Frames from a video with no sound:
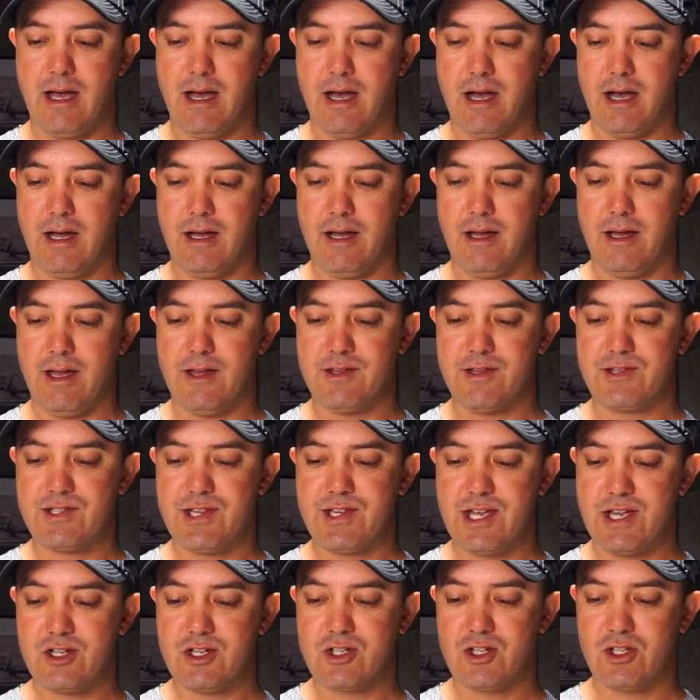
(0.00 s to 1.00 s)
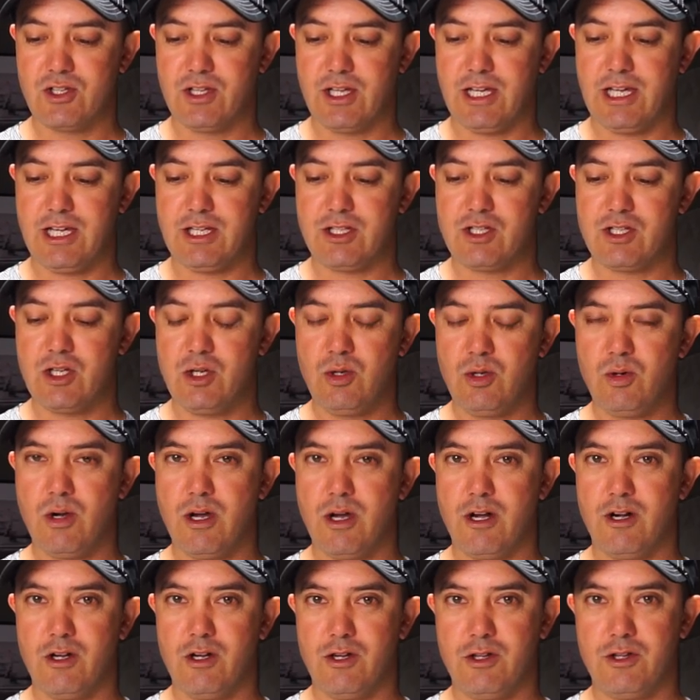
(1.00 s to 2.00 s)
uh, essentially
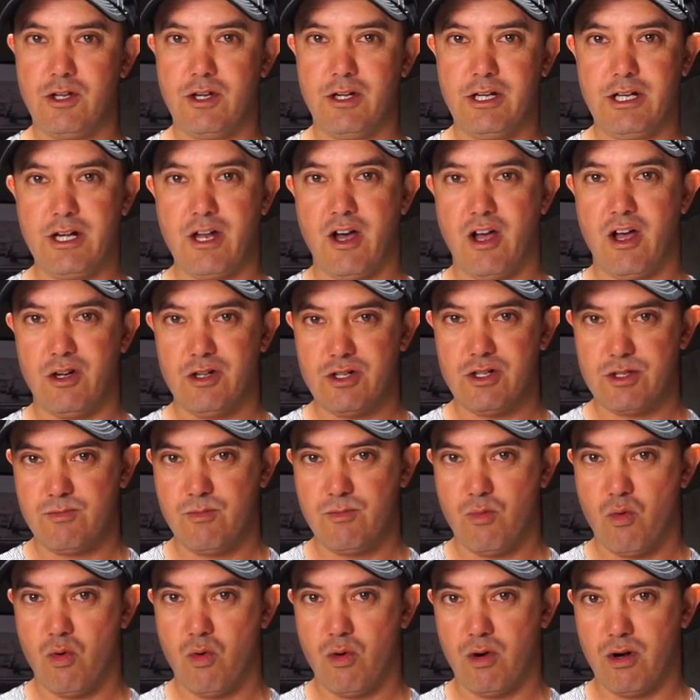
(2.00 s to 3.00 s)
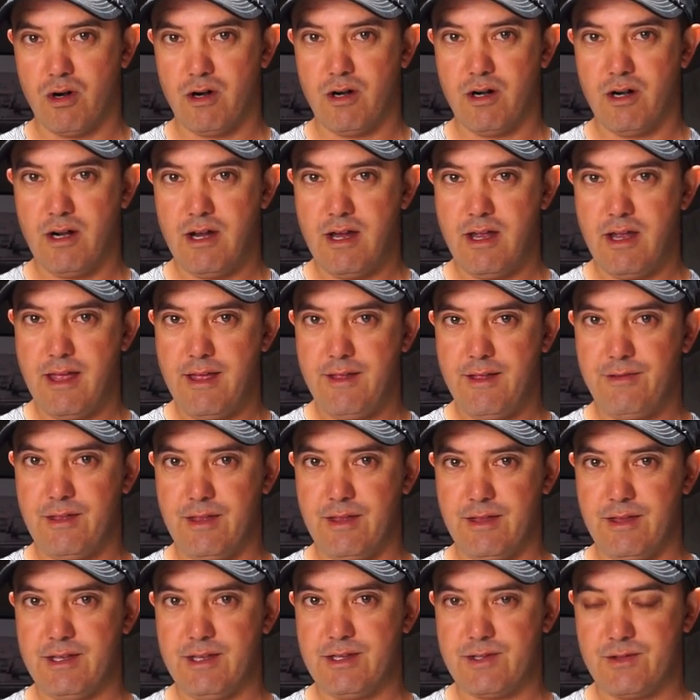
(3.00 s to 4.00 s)
$230 more
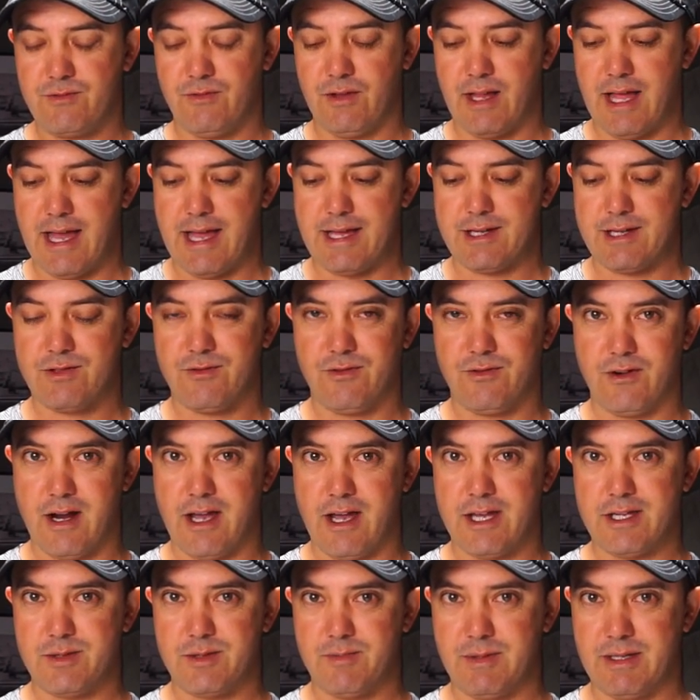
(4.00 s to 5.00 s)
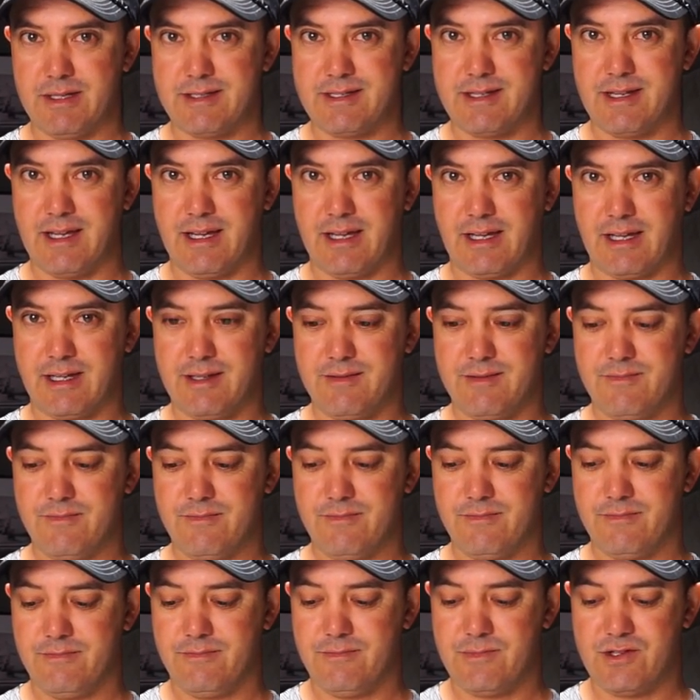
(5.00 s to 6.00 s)
than this flash for high speed sync.
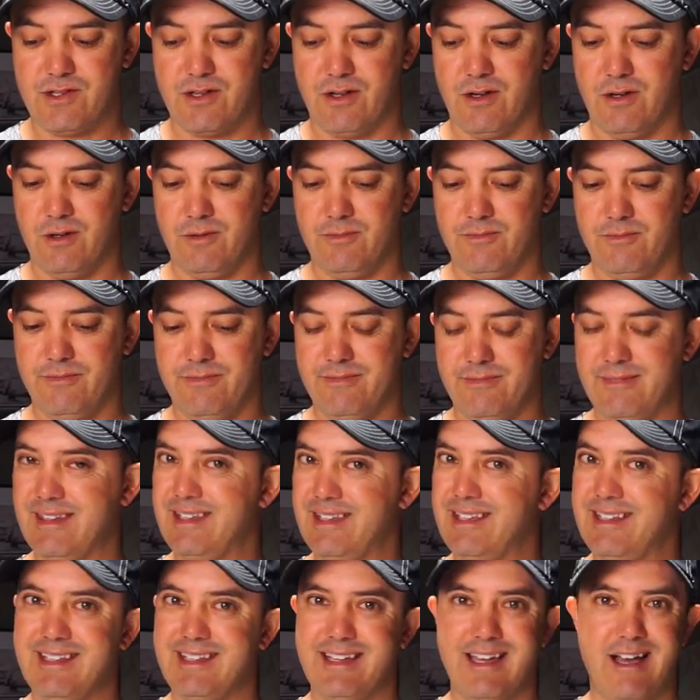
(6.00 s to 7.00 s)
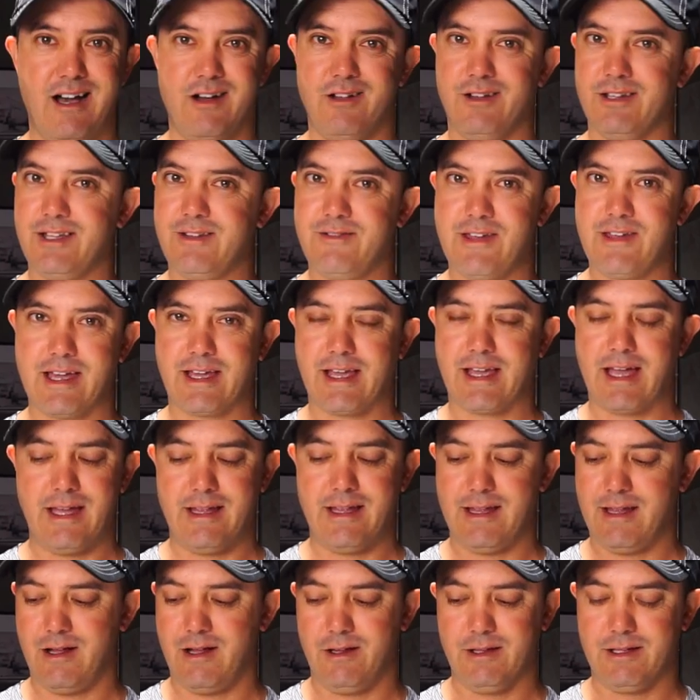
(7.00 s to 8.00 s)
So I'll leave
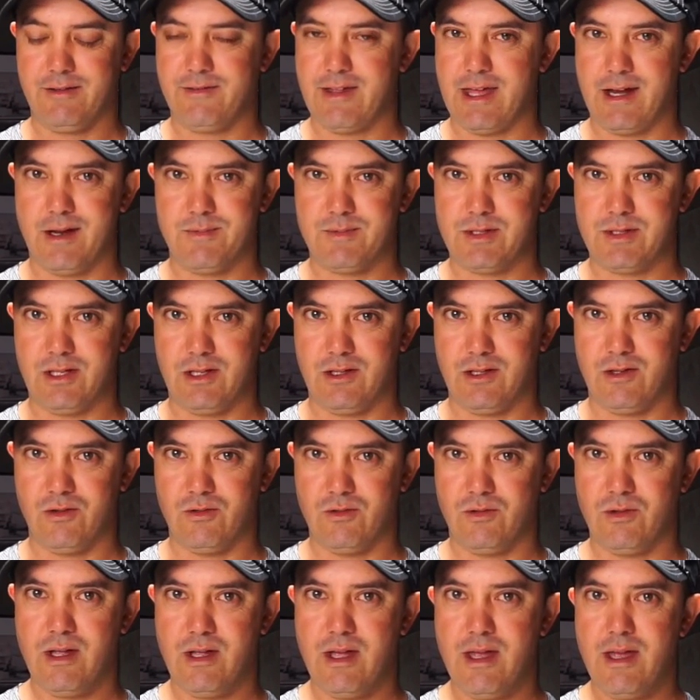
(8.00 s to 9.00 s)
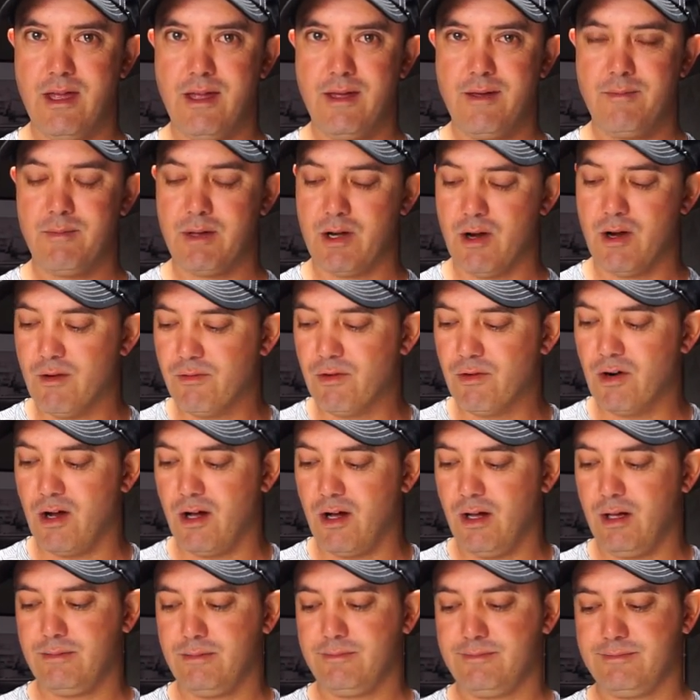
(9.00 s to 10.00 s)
that, I'll leave that up to you. But
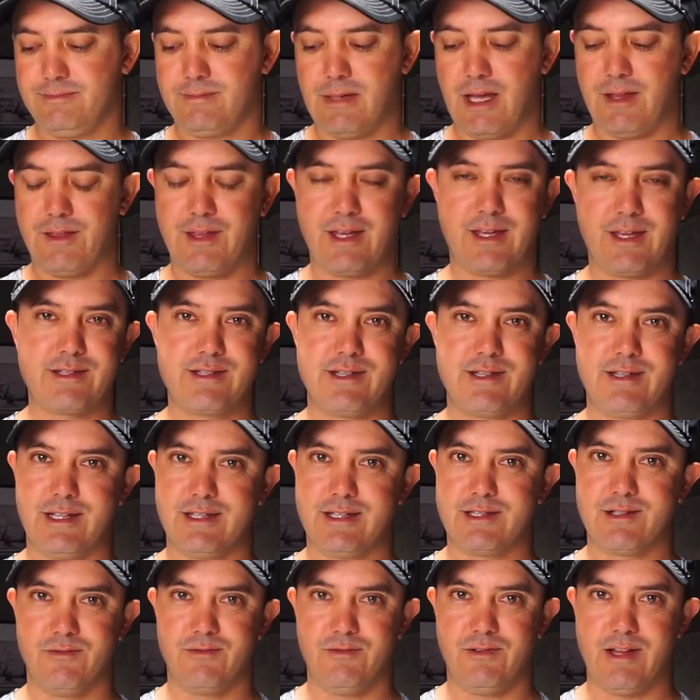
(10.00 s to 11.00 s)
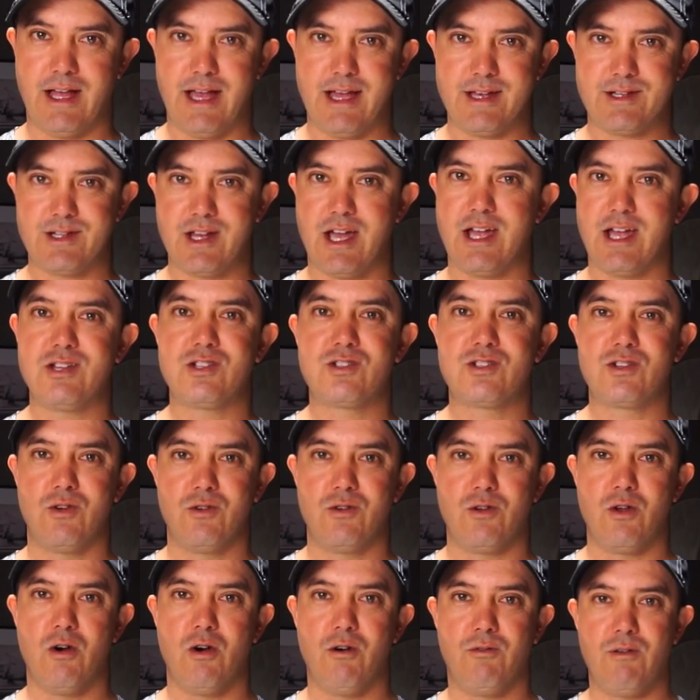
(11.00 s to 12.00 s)
overall, I think it's a decent flash. I just
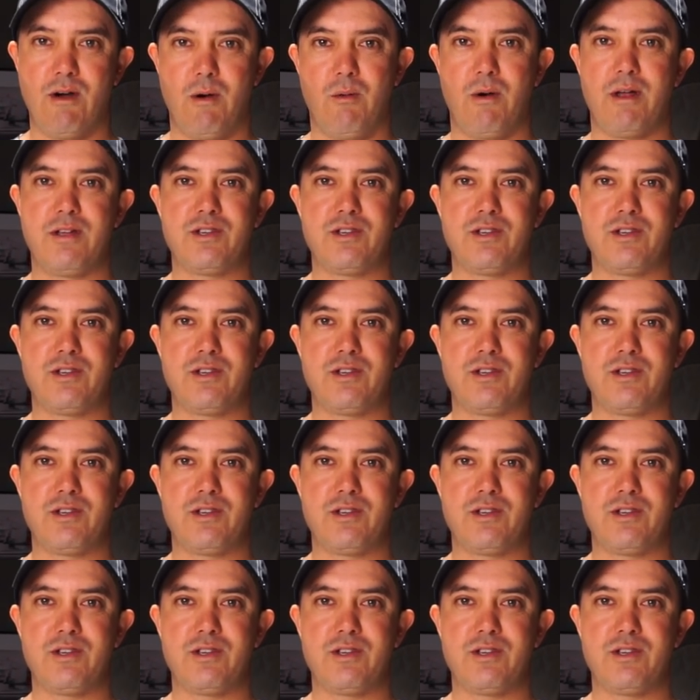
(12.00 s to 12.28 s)
don't know if I